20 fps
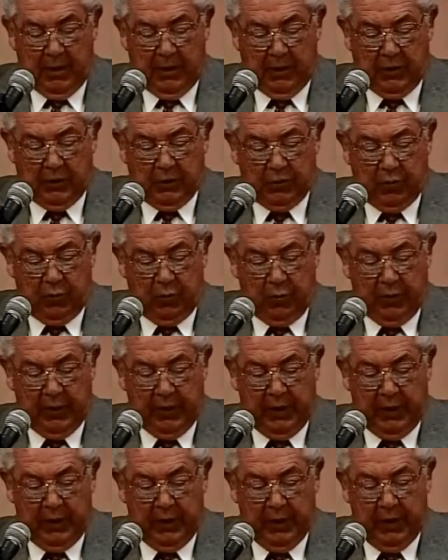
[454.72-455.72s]
So
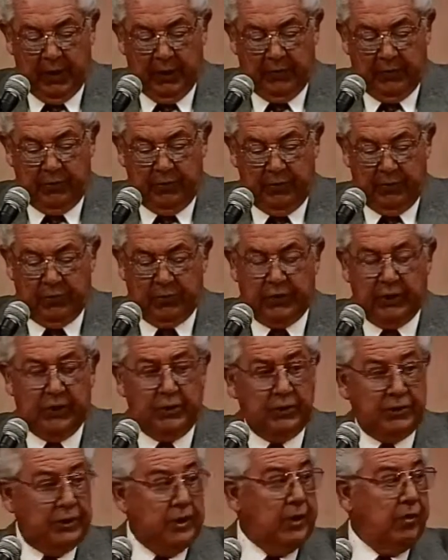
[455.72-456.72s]
we introduced
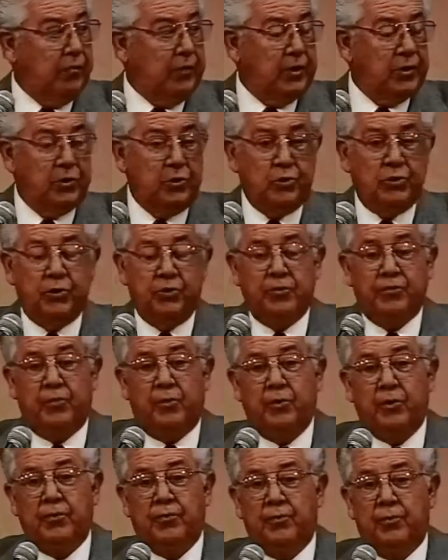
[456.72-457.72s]
Senate Resolution
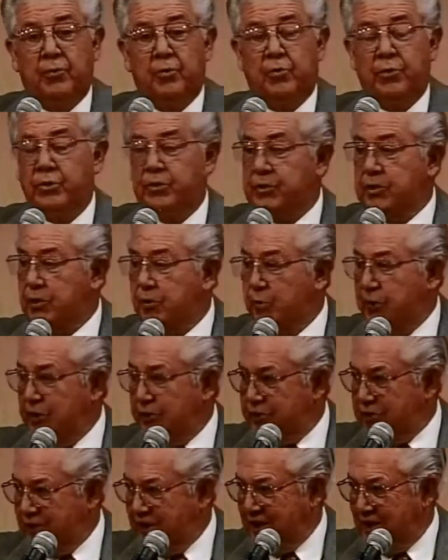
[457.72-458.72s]
44, which
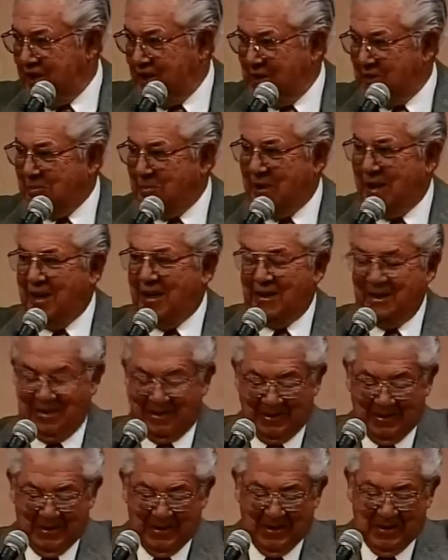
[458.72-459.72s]
coincidentally is by
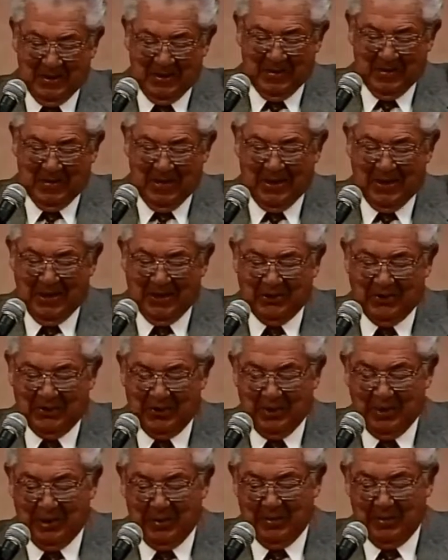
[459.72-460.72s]
my district
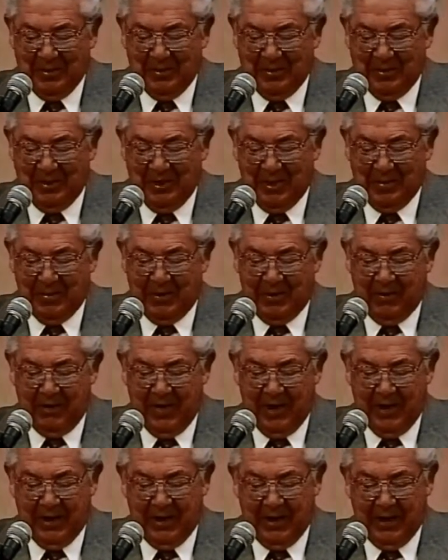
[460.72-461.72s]
number. Tom, I don't know how
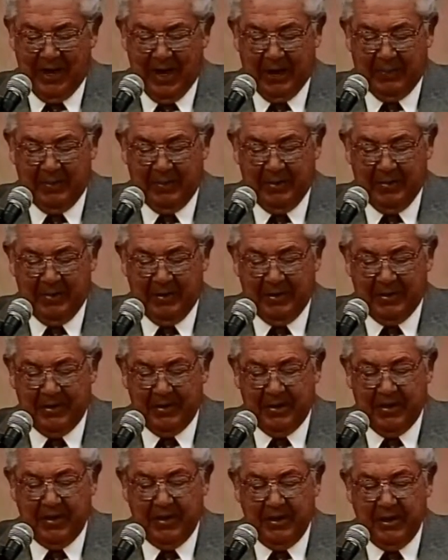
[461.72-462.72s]
that happened, but
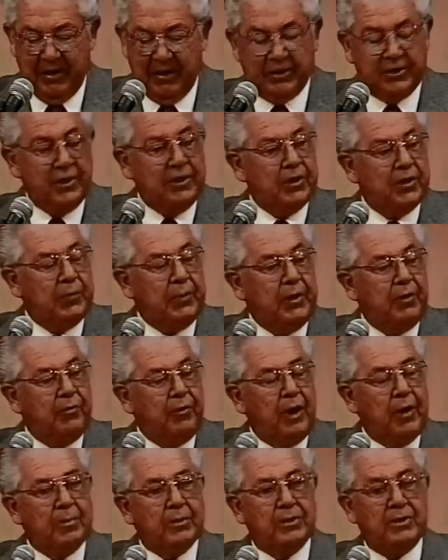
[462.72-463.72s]
uh, Senator Pete
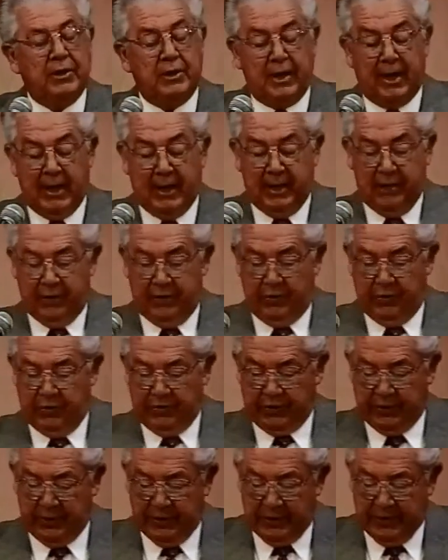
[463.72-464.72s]
Robinson and I introduced
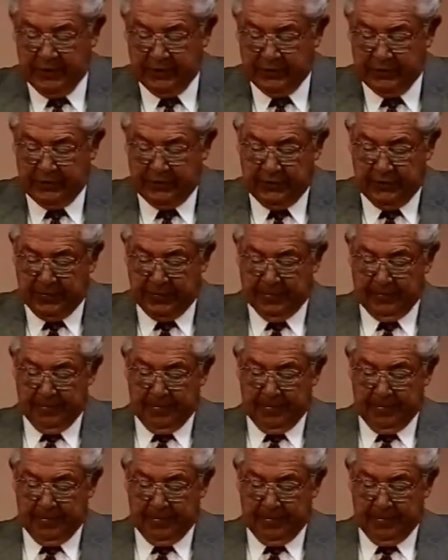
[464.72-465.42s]
it last year.